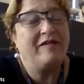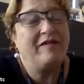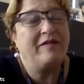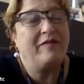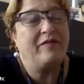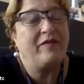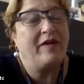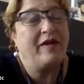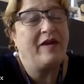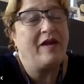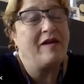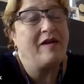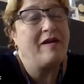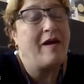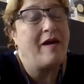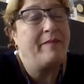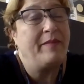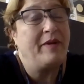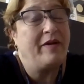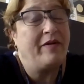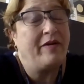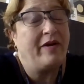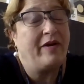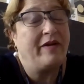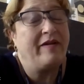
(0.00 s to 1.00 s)
if I can come in
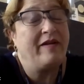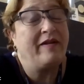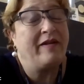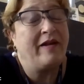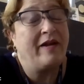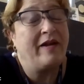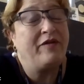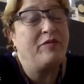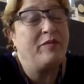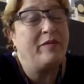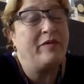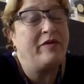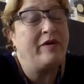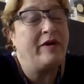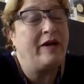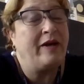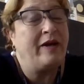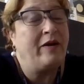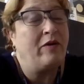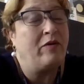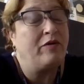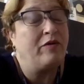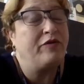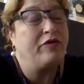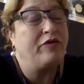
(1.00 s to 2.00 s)
there, I think that will really
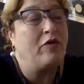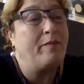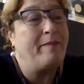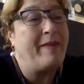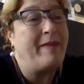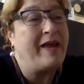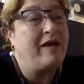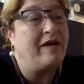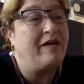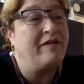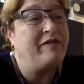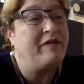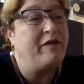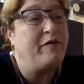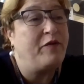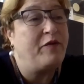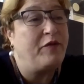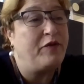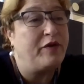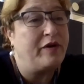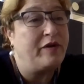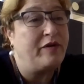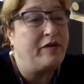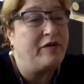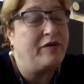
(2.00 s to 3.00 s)
also make a
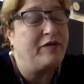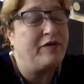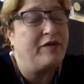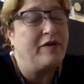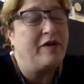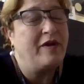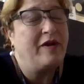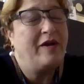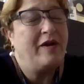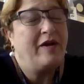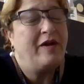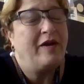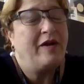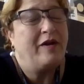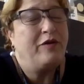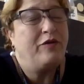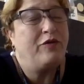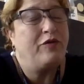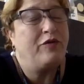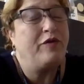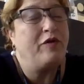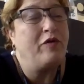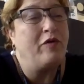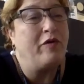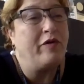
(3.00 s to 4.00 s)
difference to
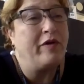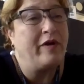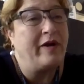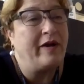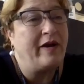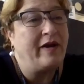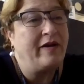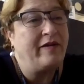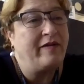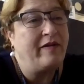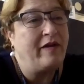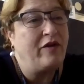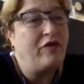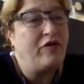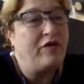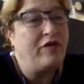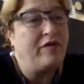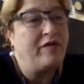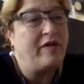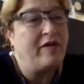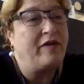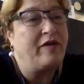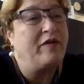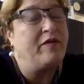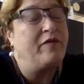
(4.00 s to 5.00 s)
the organizations
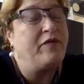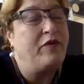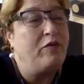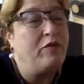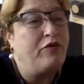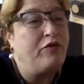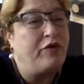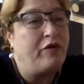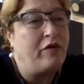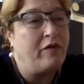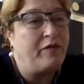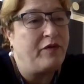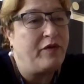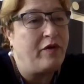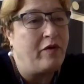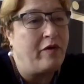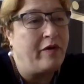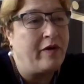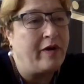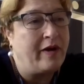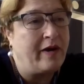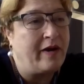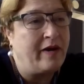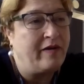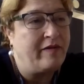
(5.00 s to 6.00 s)
and the future of the
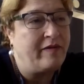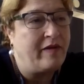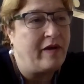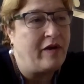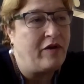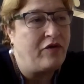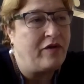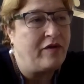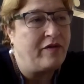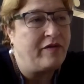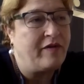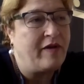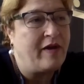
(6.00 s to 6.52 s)
organizations.